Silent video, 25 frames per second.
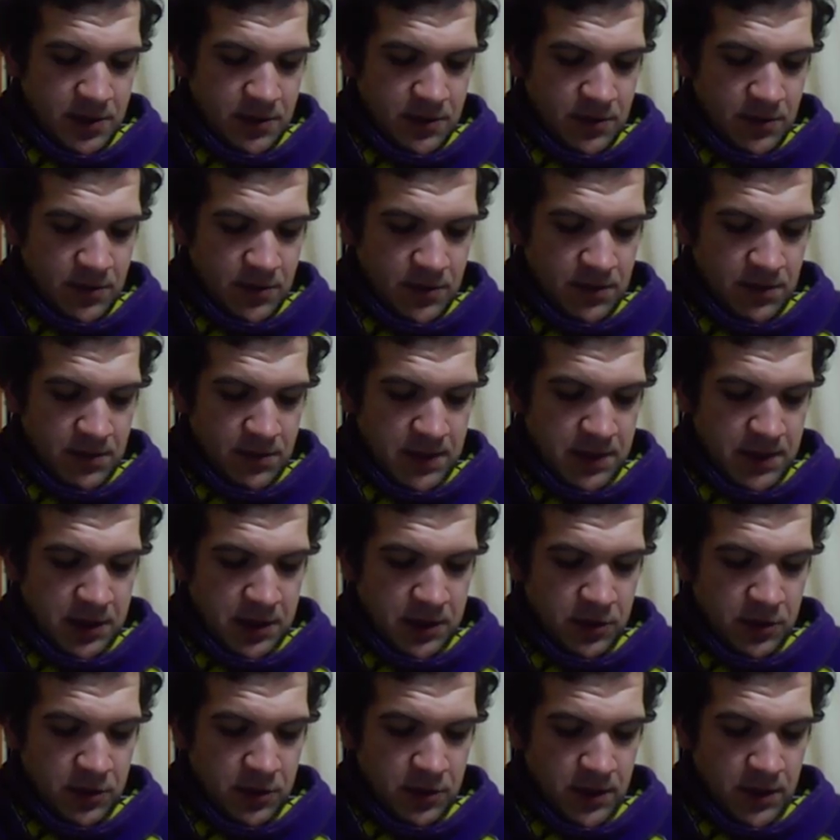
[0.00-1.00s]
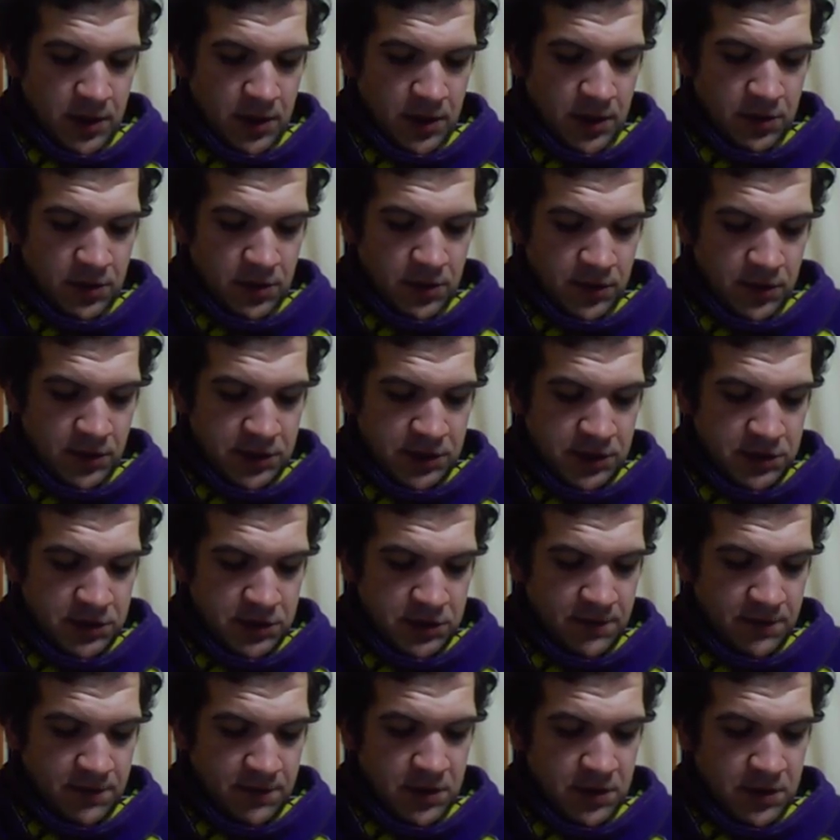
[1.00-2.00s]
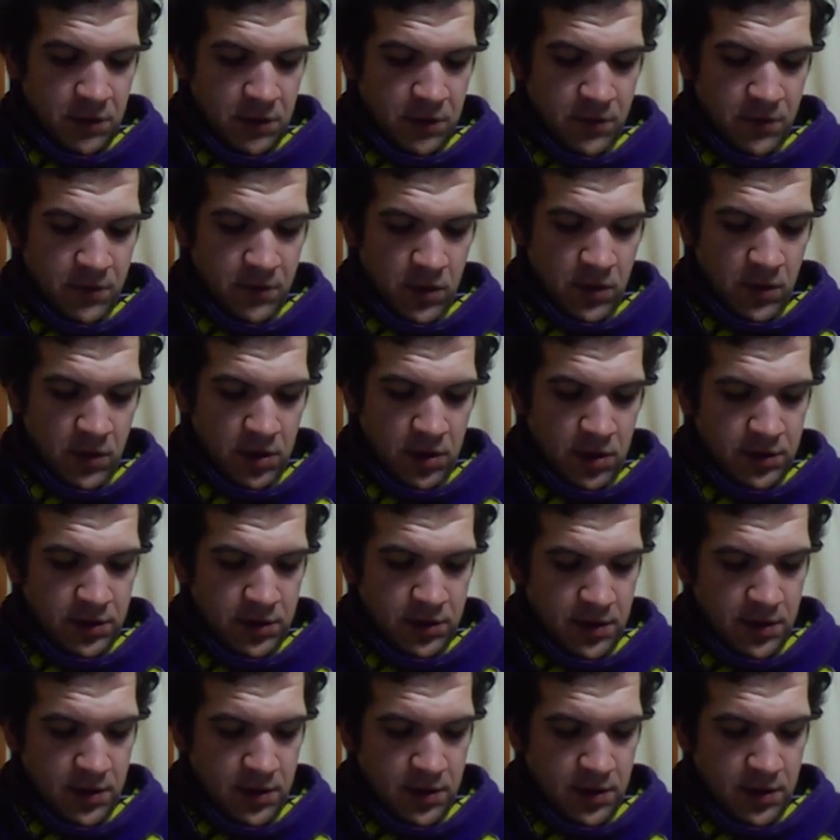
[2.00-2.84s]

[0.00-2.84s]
"What make you here, creatures of the overworld?"